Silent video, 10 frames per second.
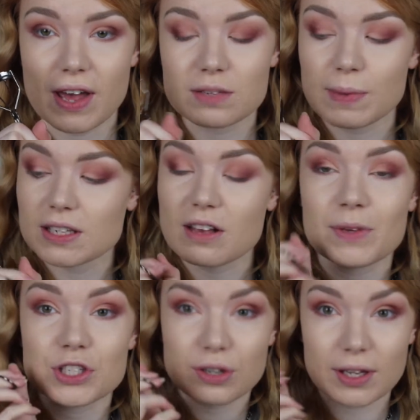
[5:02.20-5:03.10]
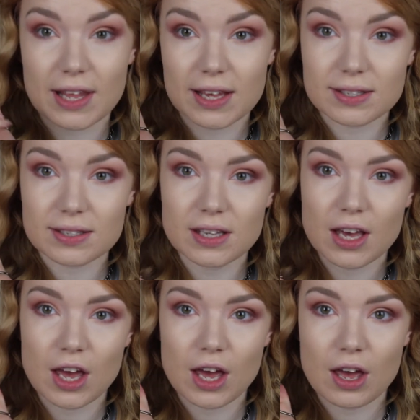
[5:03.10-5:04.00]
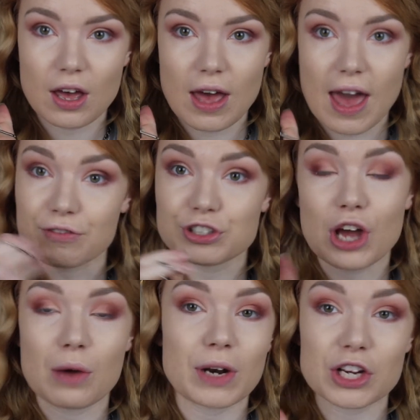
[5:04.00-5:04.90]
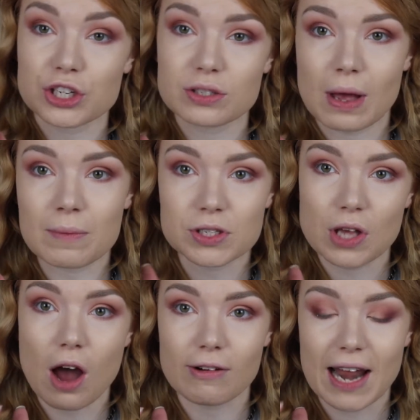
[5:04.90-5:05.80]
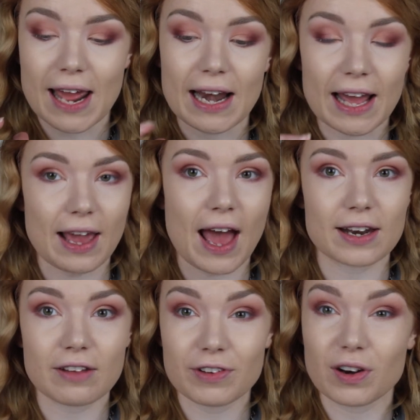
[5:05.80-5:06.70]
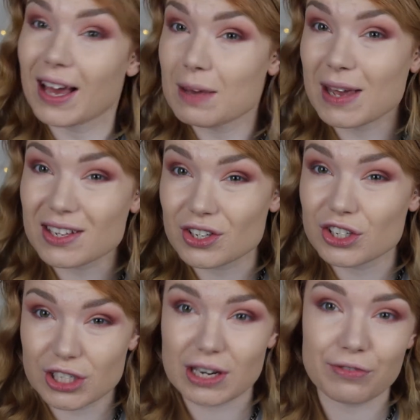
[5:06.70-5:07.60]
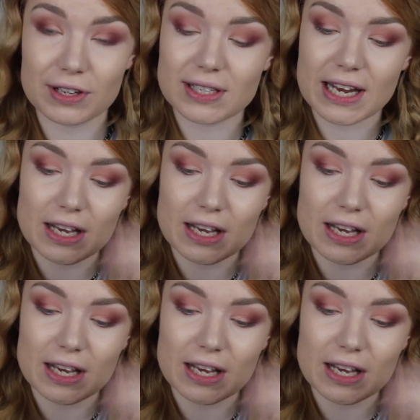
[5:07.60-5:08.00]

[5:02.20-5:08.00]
first because I've been doing this every time when I just wear mascara lately and I feel like it makes such a difference